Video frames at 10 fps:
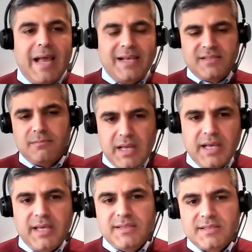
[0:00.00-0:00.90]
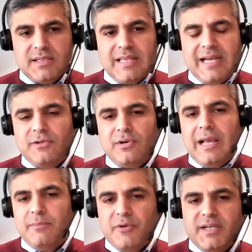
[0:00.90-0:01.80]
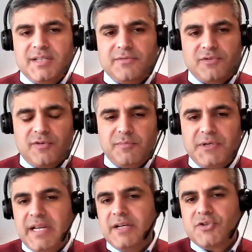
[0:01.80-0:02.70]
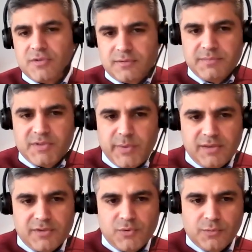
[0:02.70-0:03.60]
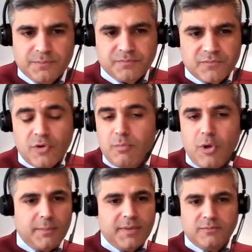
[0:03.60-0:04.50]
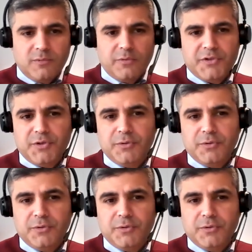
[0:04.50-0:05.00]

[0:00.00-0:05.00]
maximize that collaborative sort of potential between the two? So Mohamed, over